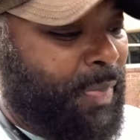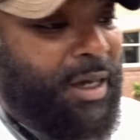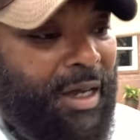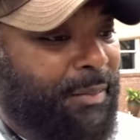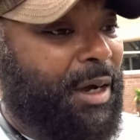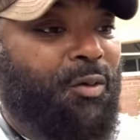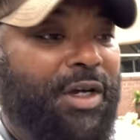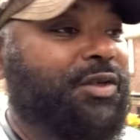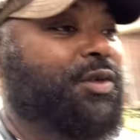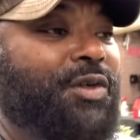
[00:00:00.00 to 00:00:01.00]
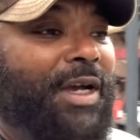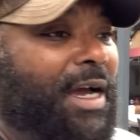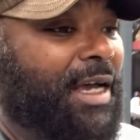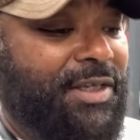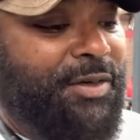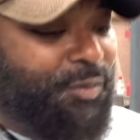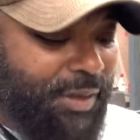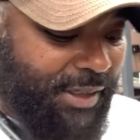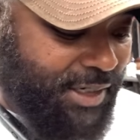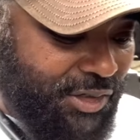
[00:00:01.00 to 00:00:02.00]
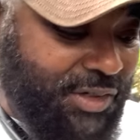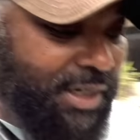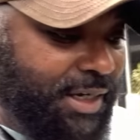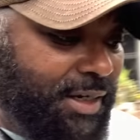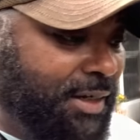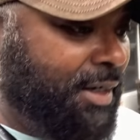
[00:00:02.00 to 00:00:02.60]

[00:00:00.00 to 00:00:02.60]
I watch guys religiously.